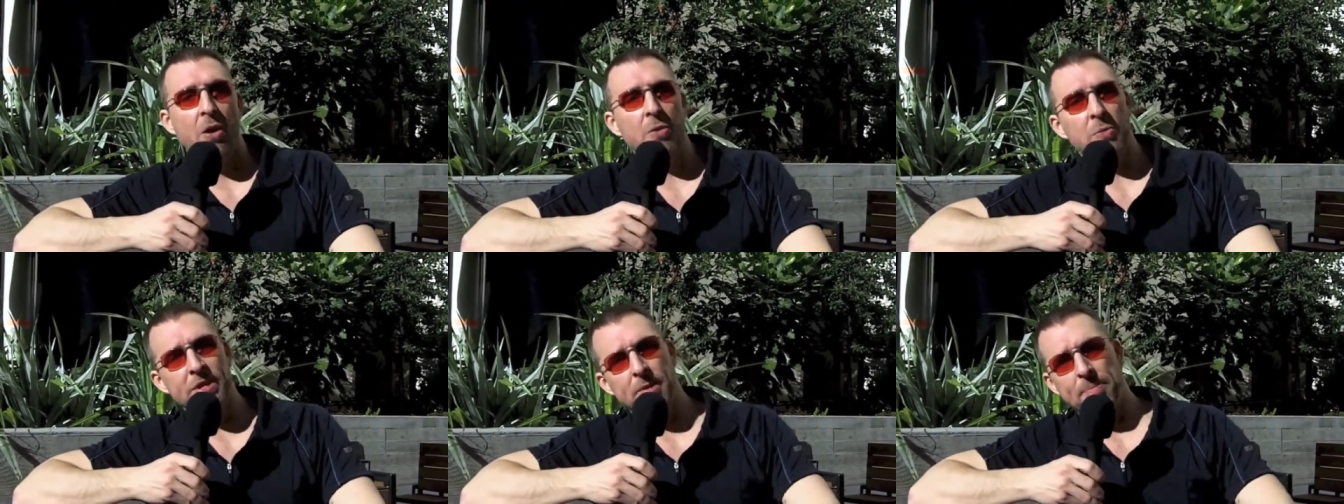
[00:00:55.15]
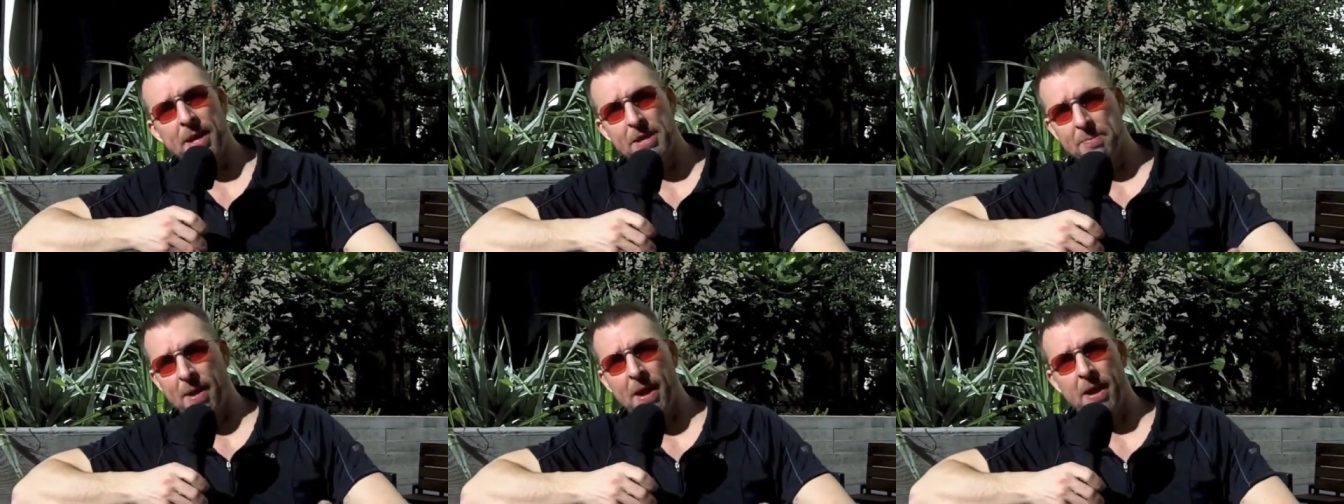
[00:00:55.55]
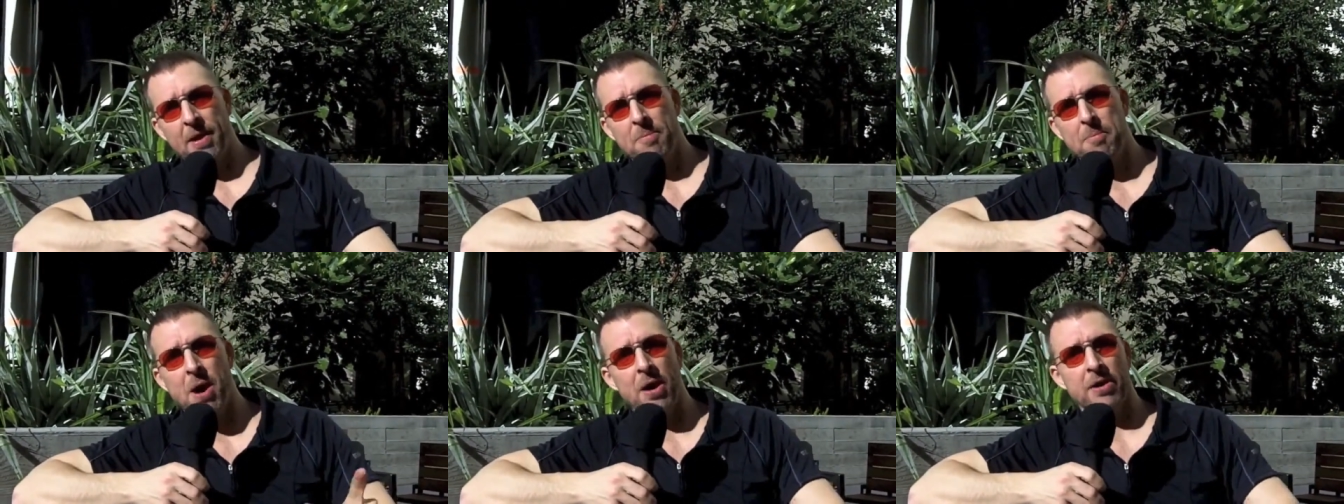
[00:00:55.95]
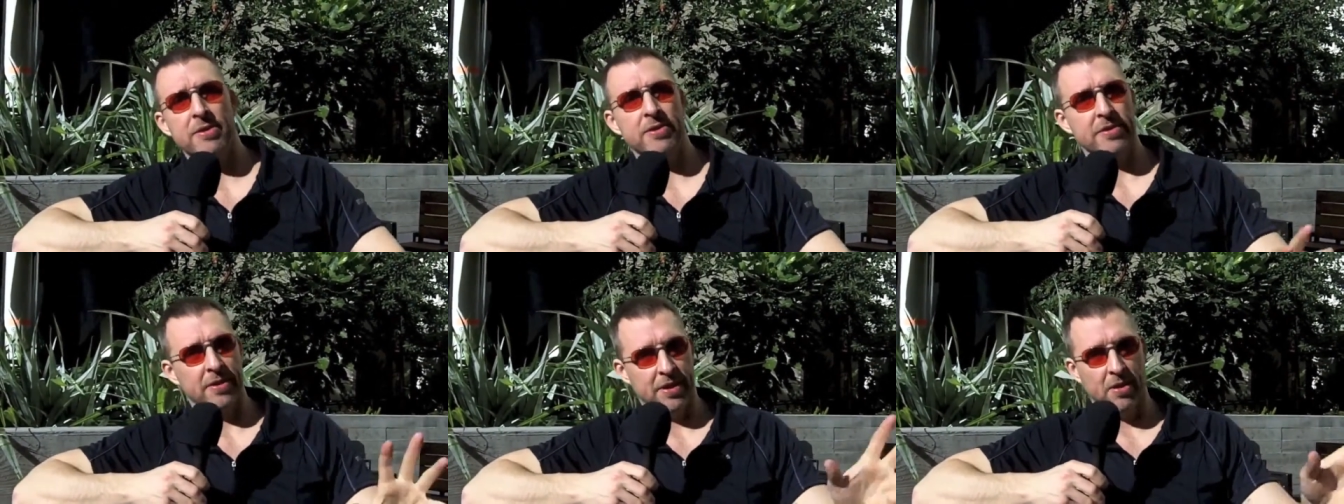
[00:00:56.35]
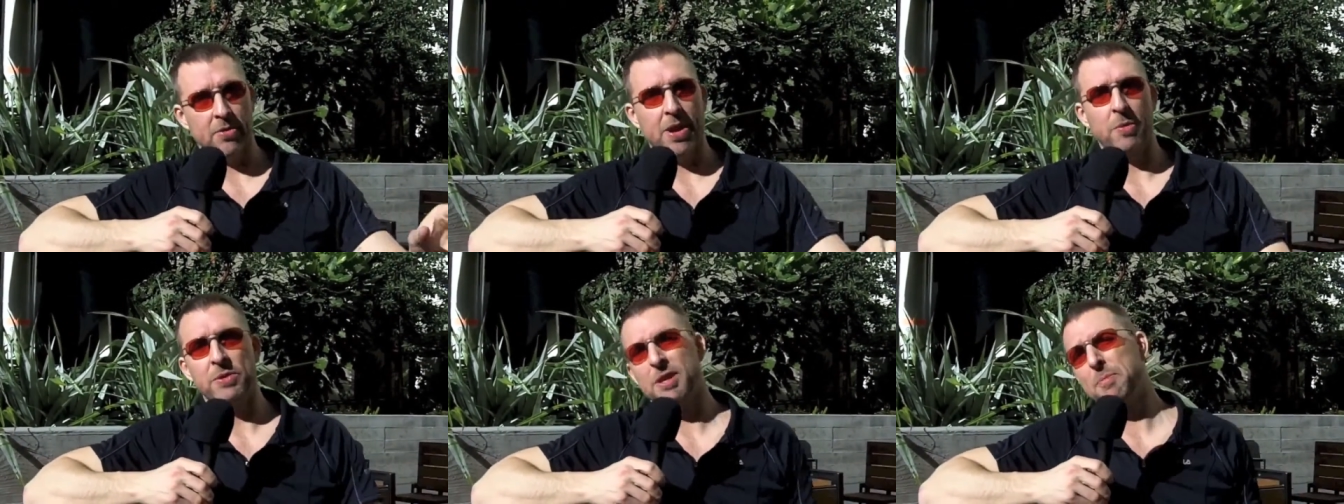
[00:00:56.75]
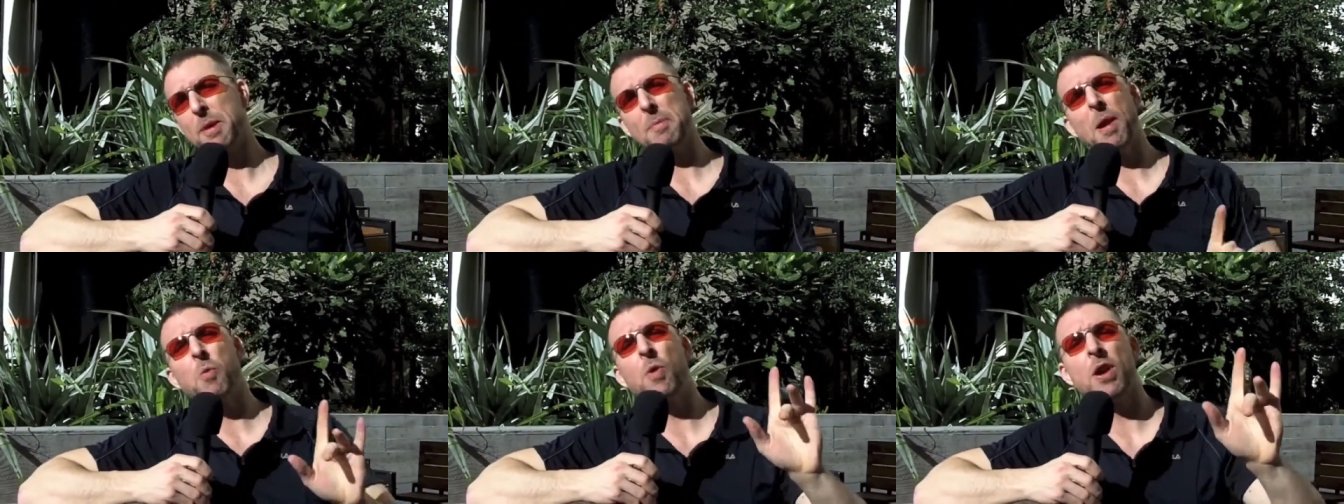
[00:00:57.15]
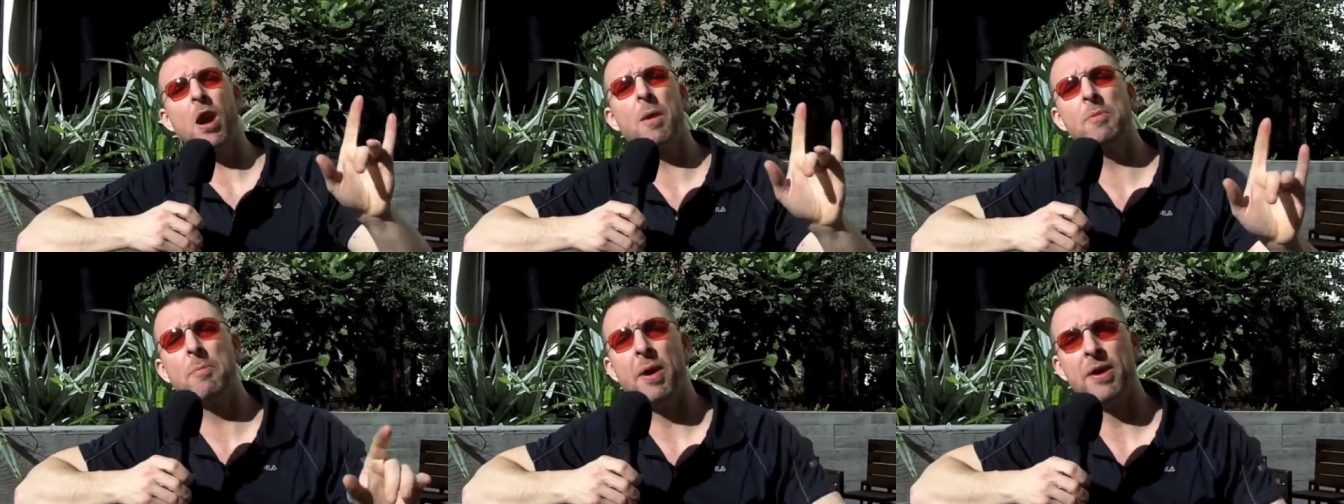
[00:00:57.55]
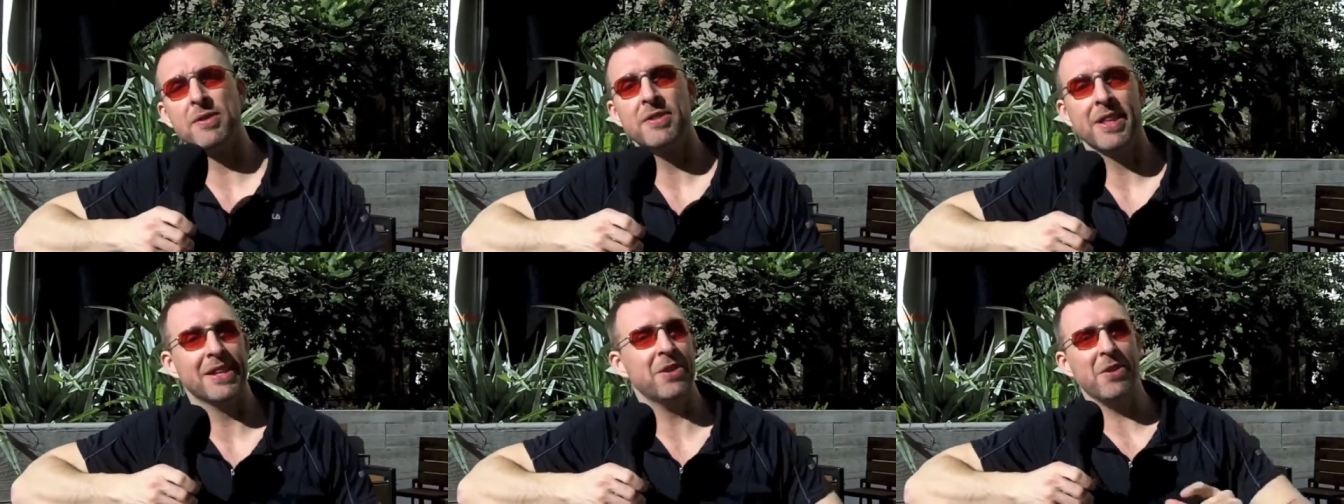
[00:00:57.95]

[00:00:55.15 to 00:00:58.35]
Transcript: Oh, and was it picked by monks? Okay, was it picked by one-armed monks?